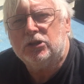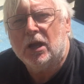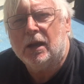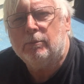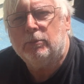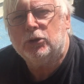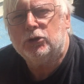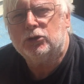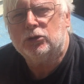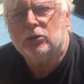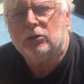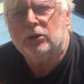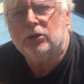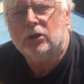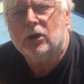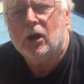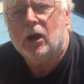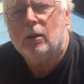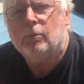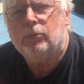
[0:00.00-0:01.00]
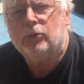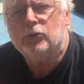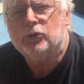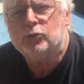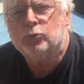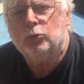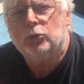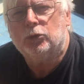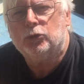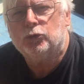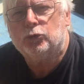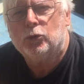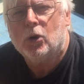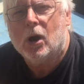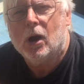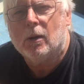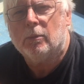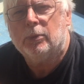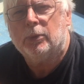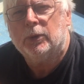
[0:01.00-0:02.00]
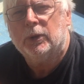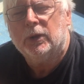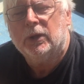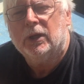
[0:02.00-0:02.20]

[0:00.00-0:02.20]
temperature in the compost will drop,